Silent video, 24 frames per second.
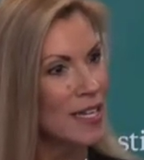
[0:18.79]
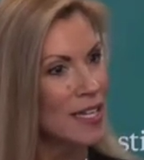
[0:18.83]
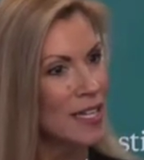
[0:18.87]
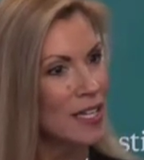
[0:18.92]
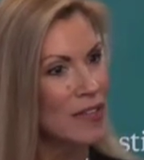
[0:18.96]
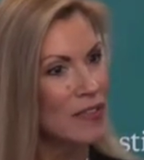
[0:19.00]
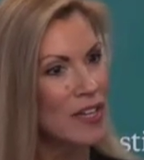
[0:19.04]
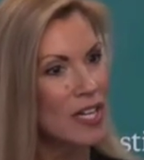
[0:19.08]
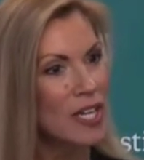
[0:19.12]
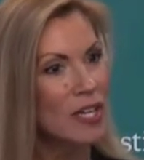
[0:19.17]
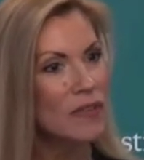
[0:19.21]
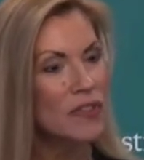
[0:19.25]

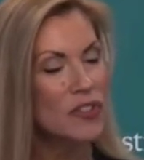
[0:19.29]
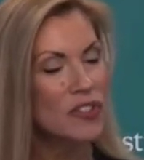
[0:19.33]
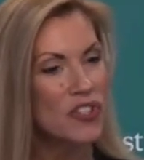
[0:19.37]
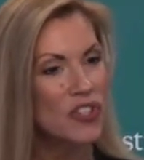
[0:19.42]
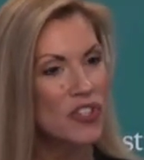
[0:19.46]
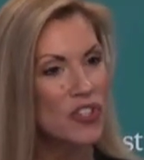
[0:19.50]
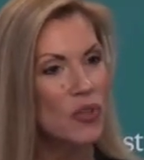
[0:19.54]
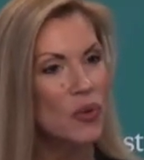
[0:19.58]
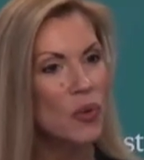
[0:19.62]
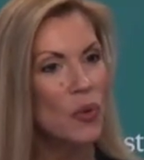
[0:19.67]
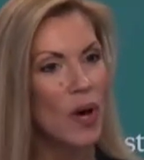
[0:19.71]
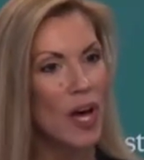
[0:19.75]
You've got over
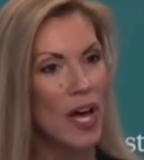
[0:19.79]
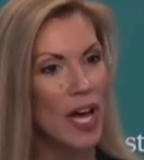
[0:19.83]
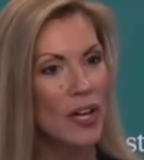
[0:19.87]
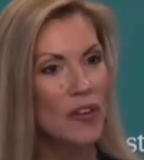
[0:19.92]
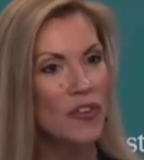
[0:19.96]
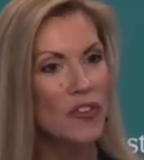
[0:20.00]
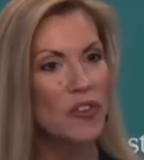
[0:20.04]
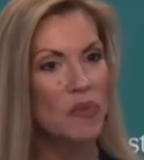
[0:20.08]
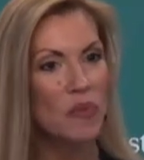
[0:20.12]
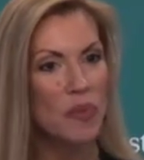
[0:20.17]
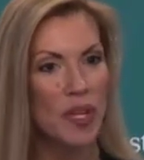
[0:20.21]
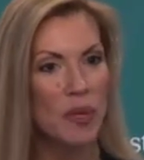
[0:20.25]

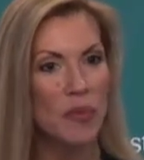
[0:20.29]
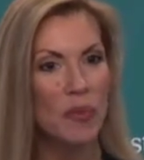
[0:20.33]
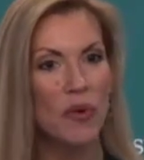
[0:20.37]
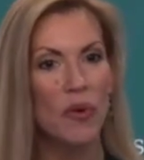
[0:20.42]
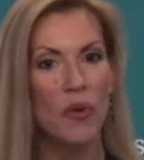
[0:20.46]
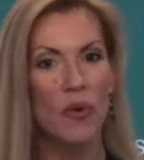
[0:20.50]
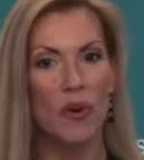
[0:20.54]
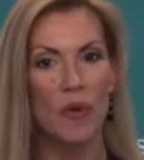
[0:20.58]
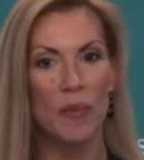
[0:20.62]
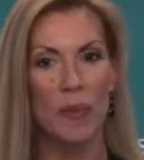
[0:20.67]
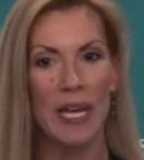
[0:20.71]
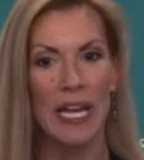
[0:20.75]
200 people
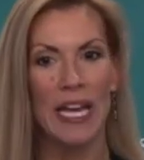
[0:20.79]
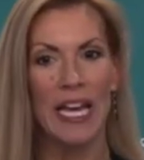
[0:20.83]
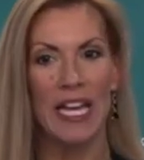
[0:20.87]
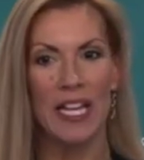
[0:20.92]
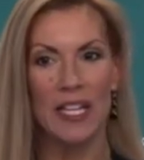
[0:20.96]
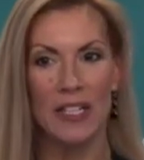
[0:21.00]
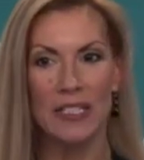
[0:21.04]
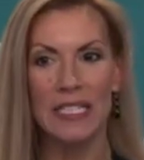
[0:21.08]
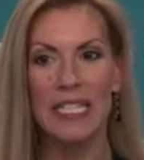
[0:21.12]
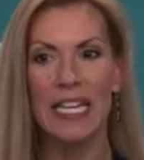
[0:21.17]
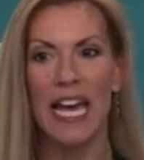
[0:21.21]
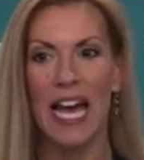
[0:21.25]
who are being
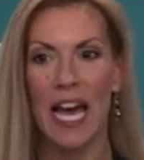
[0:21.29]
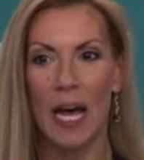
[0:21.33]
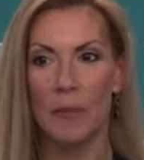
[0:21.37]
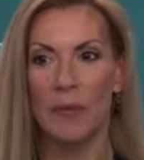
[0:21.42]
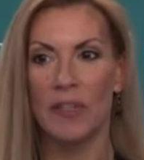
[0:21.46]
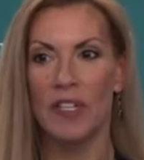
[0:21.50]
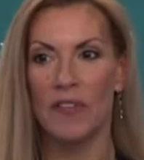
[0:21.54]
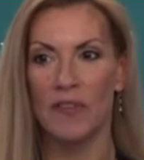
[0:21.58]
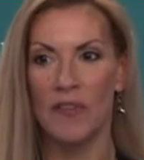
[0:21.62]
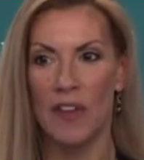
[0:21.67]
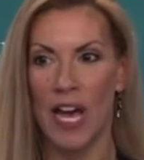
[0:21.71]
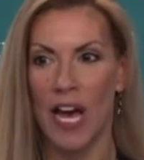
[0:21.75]
held
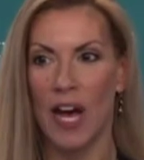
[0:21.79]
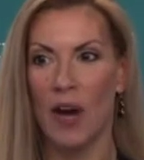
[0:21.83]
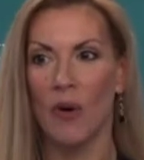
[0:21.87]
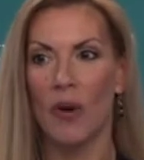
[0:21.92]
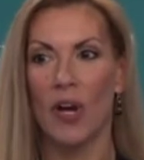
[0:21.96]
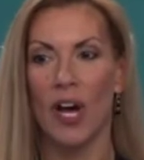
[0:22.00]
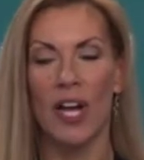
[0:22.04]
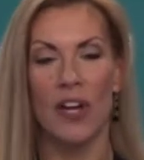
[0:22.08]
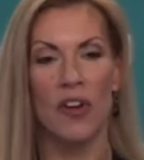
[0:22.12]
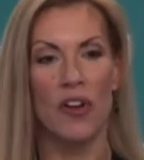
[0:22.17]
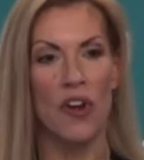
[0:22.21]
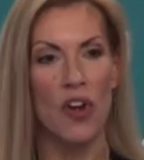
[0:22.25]
captive now.
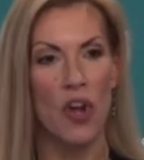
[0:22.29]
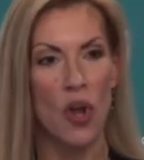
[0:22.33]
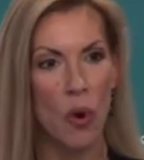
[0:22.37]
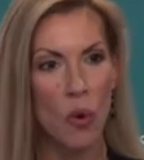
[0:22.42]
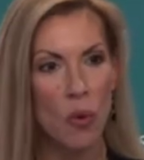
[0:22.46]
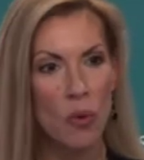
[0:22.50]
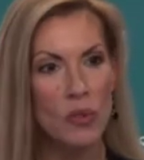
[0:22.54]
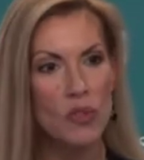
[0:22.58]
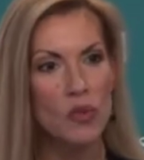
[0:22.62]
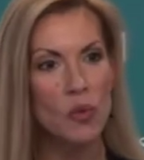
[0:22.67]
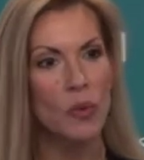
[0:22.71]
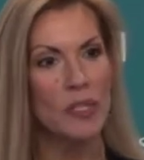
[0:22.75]
God
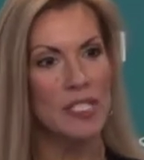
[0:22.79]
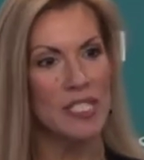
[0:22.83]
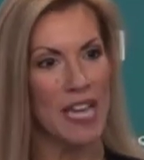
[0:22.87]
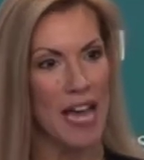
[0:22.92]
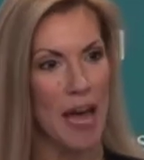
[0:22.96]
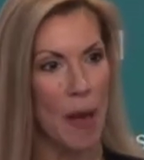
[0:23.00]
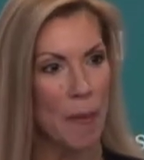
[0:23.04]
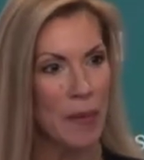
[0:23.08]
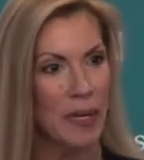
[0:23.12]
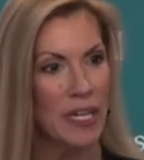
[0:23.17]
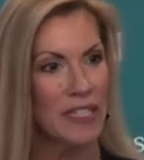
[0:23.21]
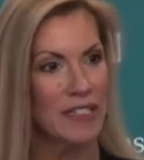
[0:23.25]
knows what's
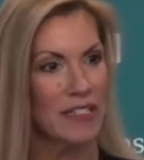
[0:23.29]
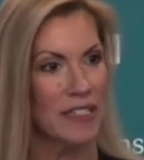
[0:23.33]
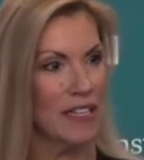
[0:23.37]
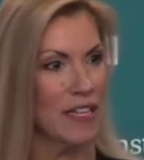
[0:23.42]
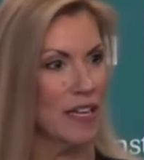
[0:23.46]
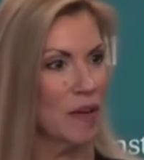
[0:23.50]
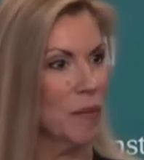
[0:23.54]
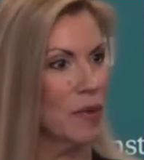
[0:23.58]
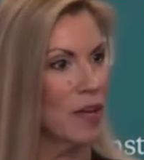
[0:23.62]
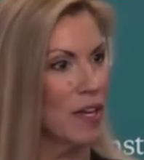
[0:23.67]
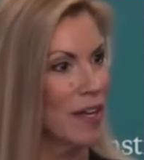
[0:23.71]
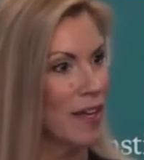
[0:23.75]
happening to them.